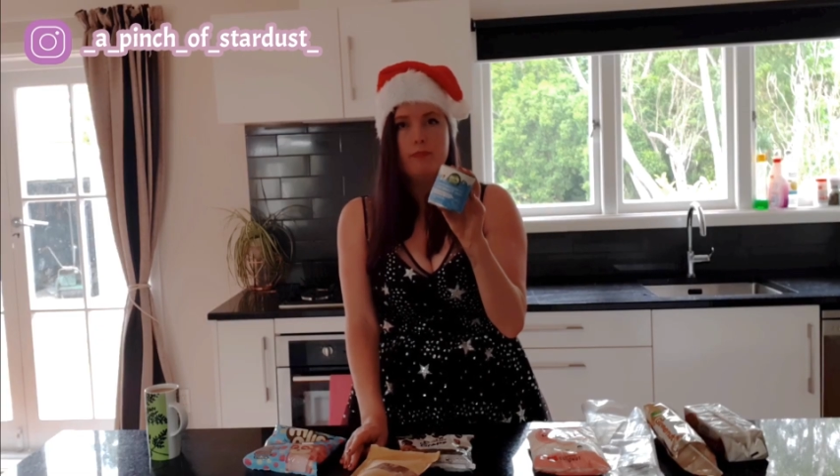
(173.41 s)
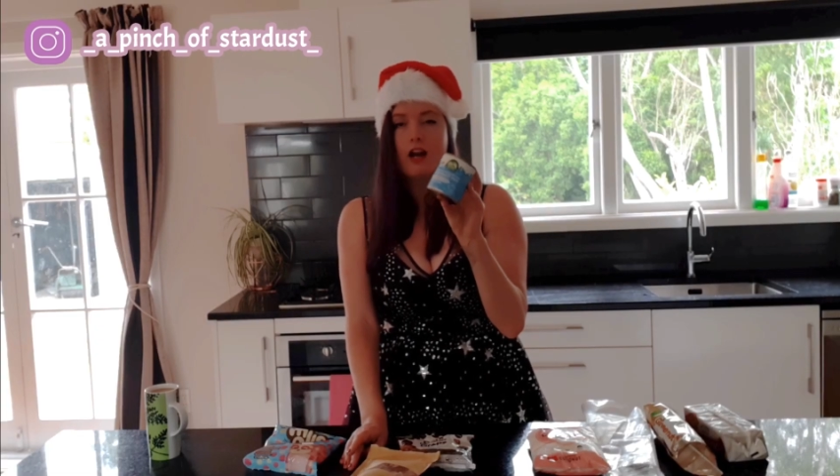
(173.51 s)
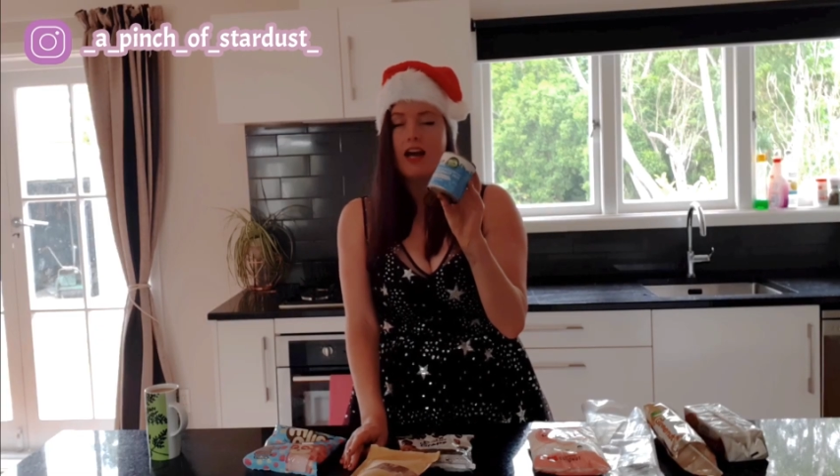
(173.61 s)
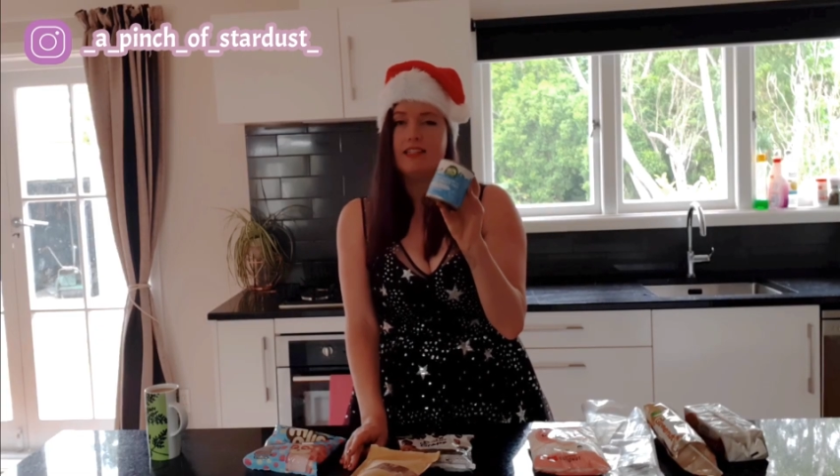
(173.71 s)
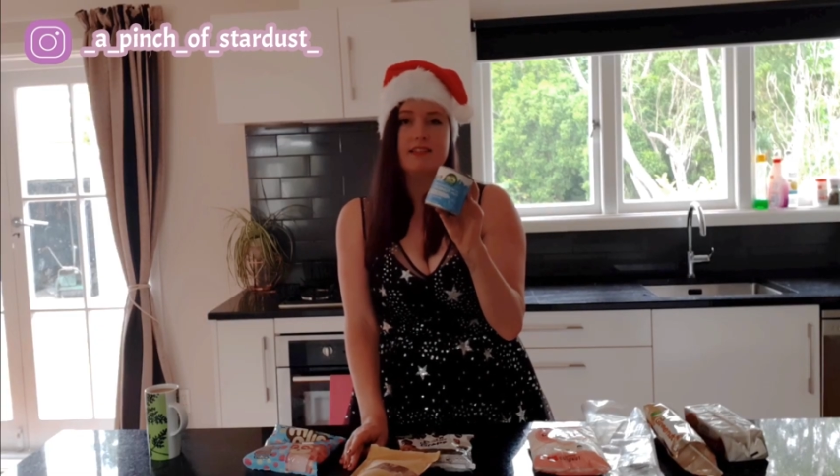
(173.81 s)

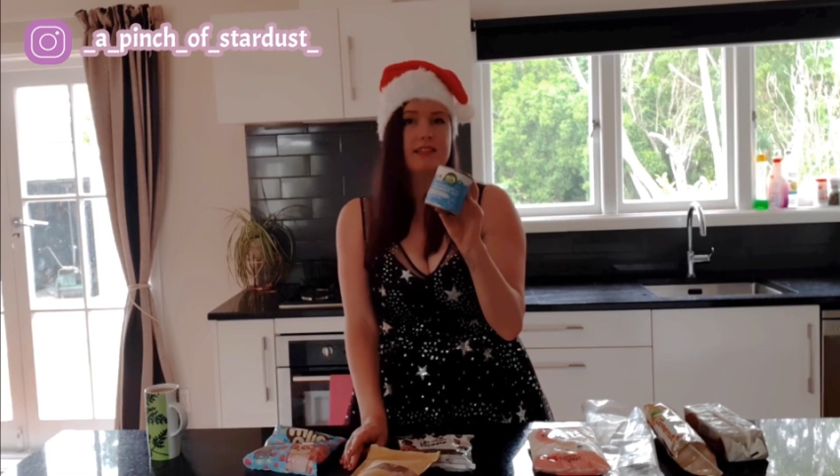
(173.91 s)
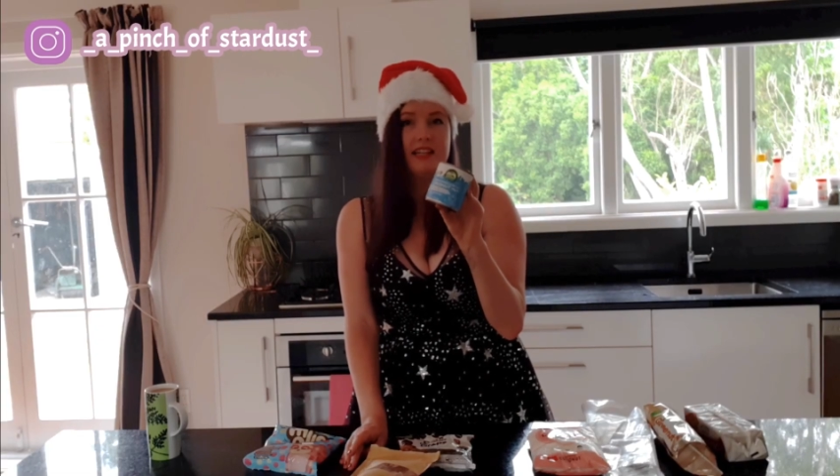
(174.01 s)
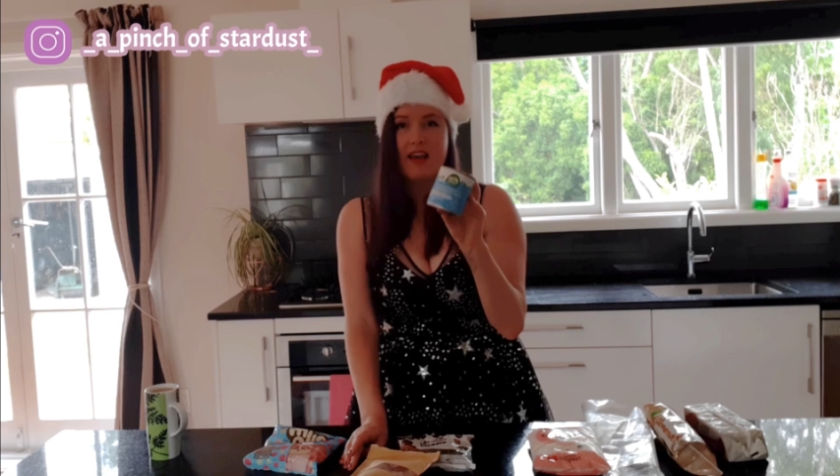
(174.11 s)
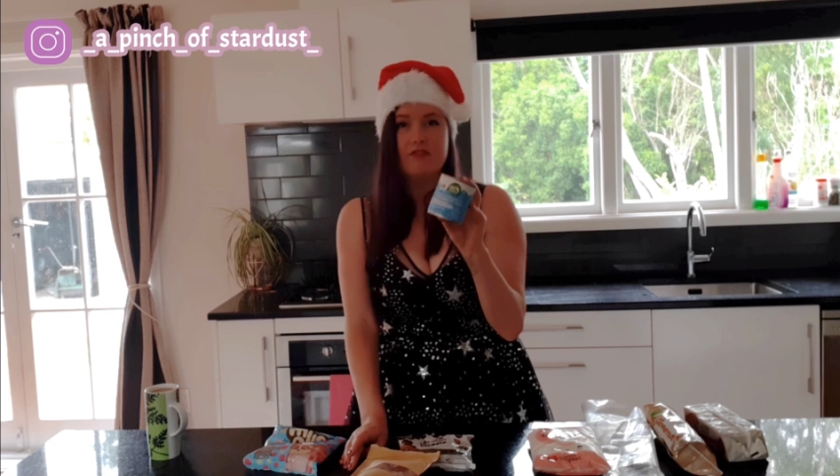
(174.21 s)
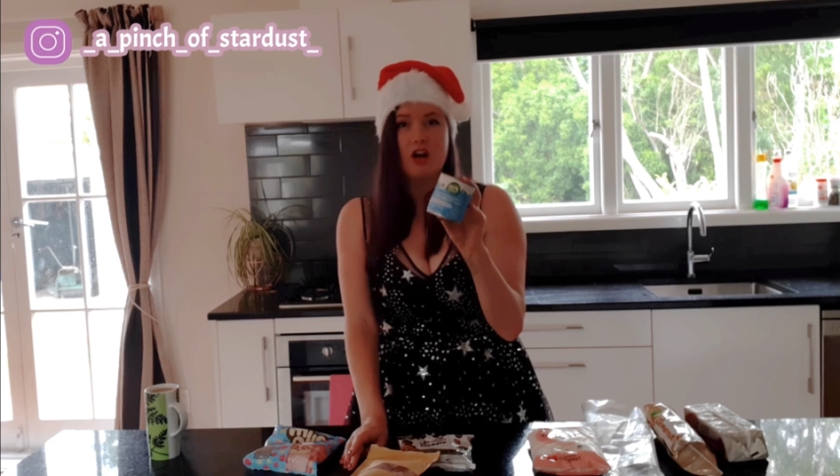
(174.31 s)
but I just
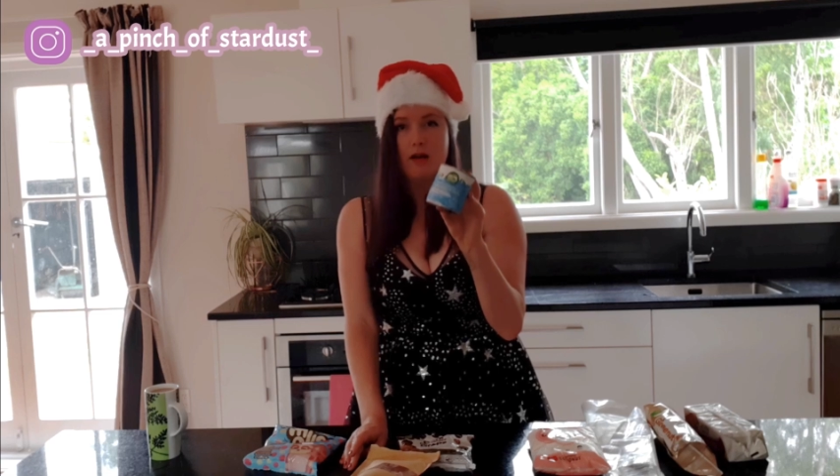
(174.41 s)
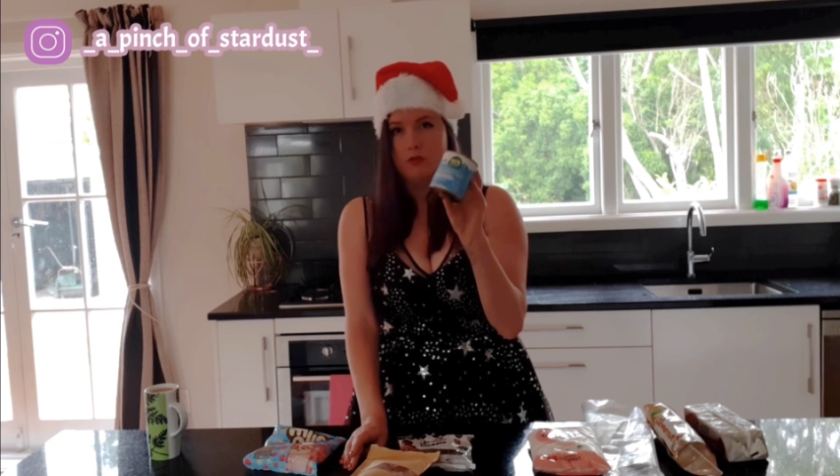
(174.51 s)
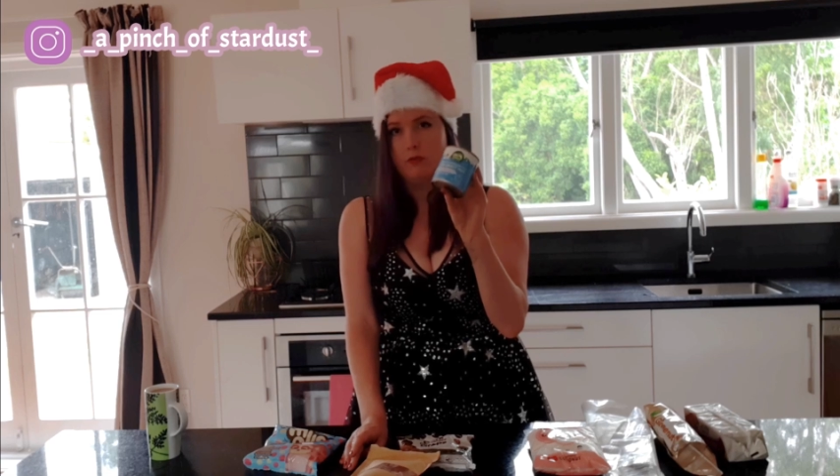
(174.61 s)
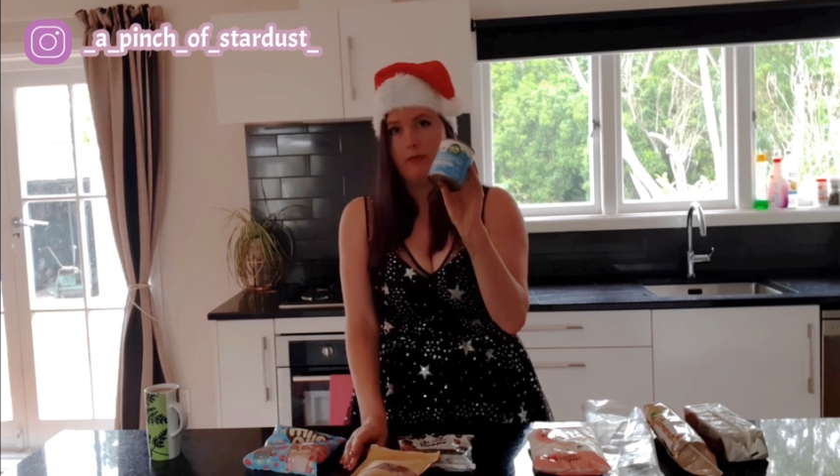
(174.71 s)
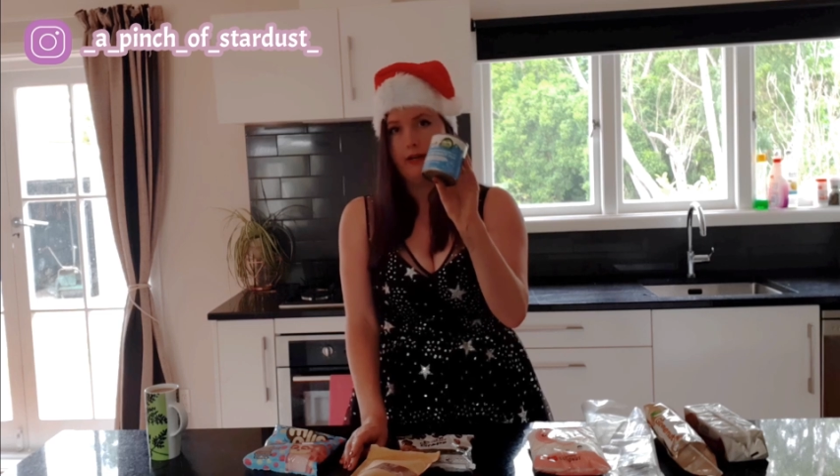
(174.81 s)
didn't have time
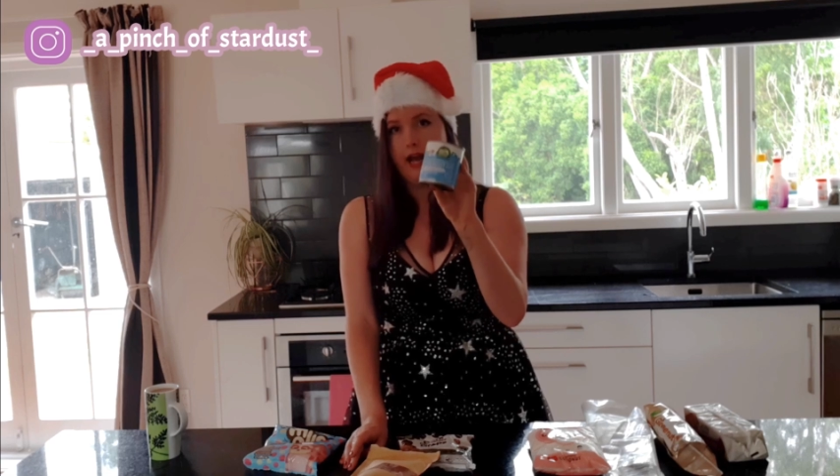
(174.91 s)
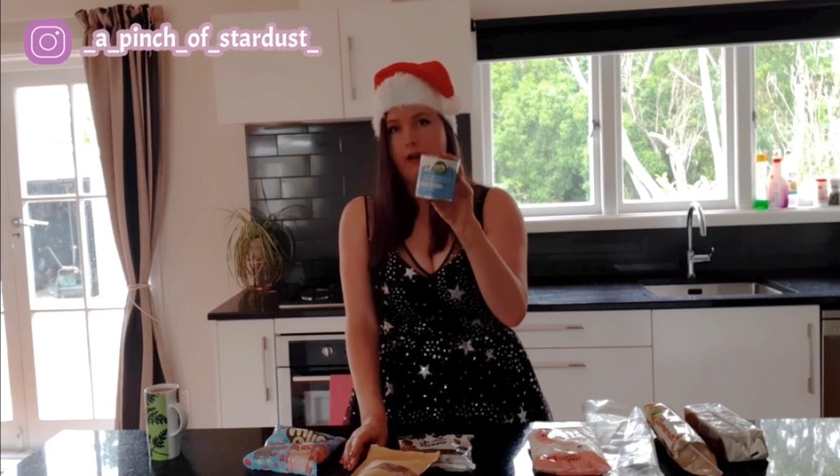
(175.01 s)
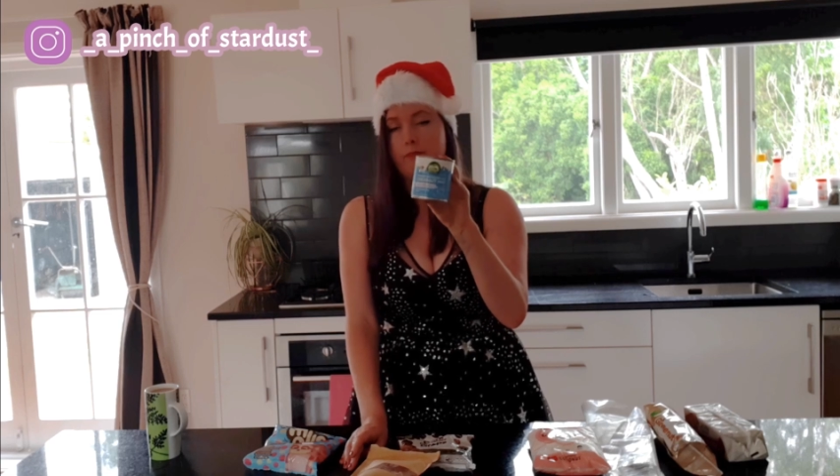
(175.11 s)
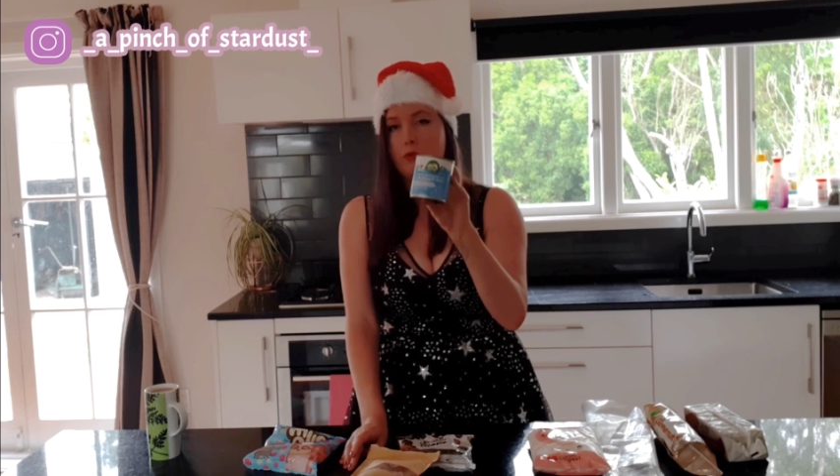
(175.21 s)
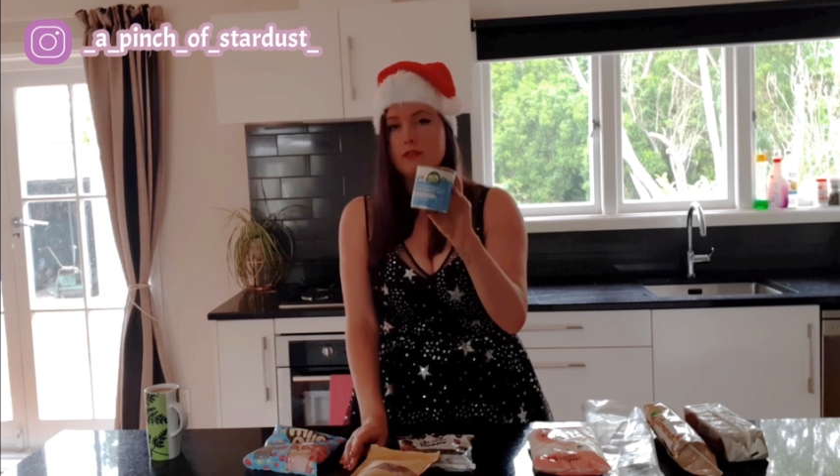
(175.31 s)
so I went out
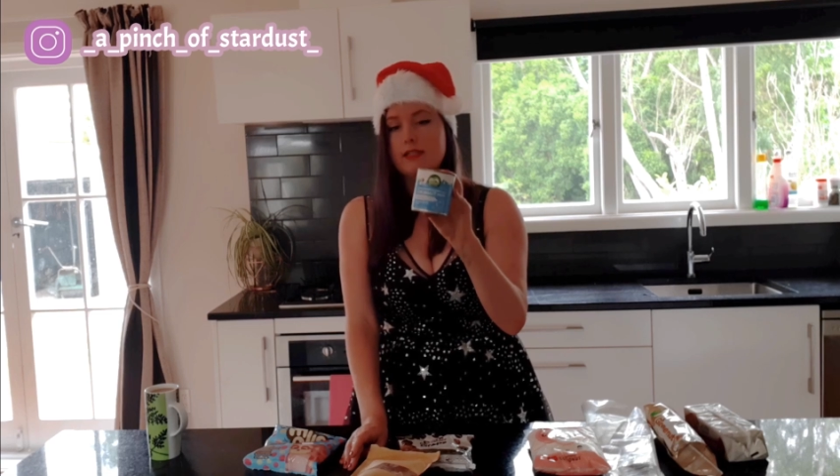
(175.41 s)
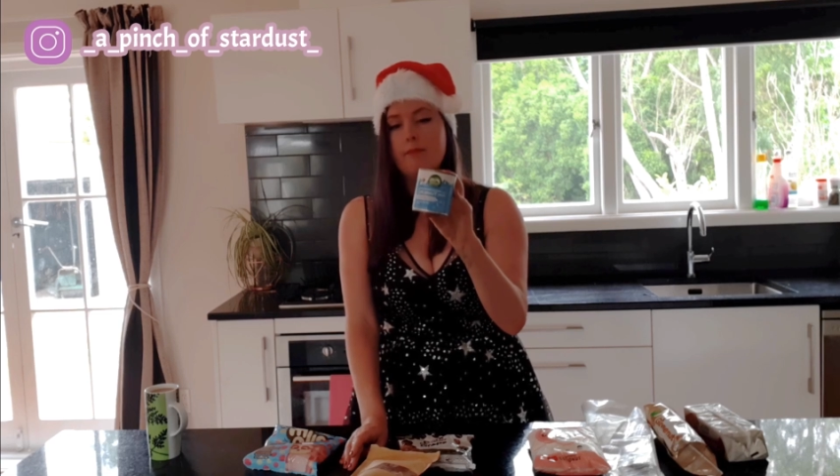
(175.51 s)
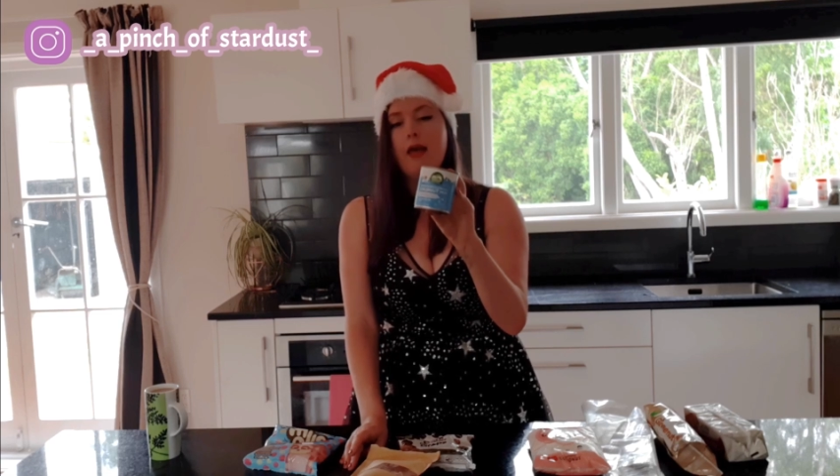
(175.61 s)
and bought some.